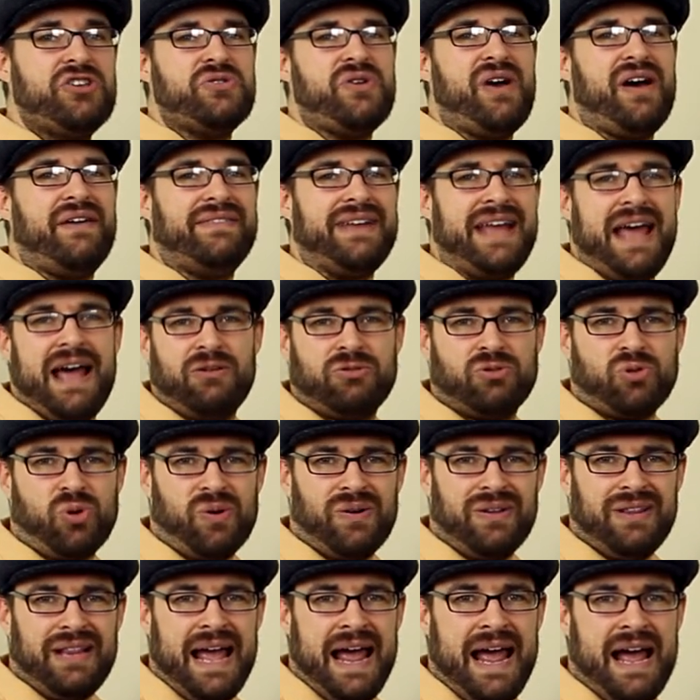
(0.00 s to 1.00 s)
you have an
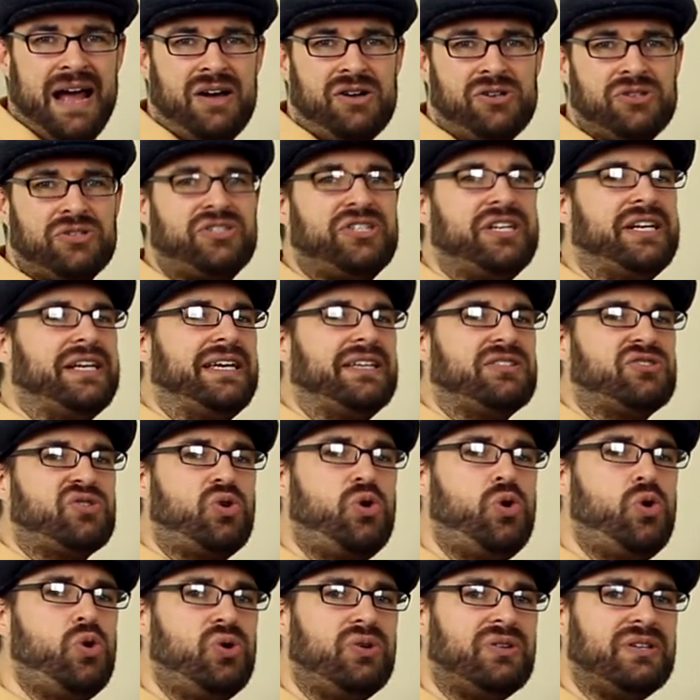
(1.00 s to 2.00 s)
outdoor lounge, it gets
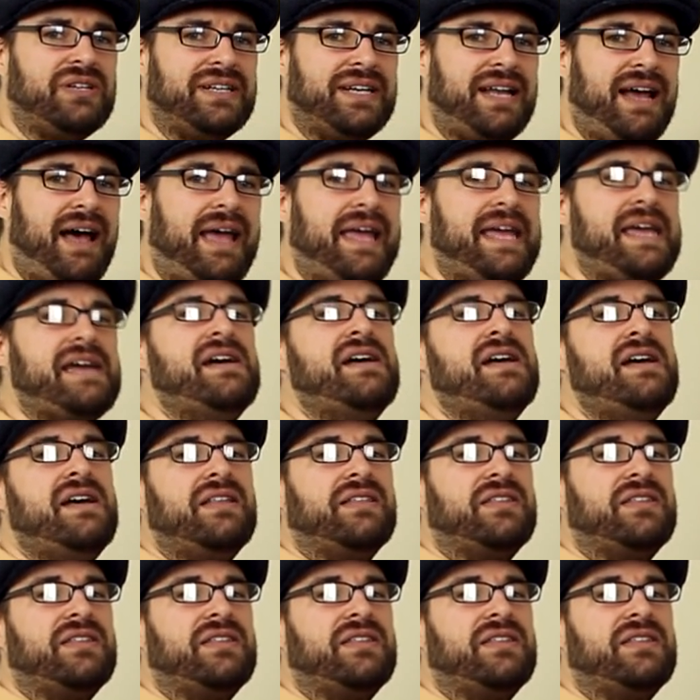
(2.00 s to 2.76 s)
cool at night,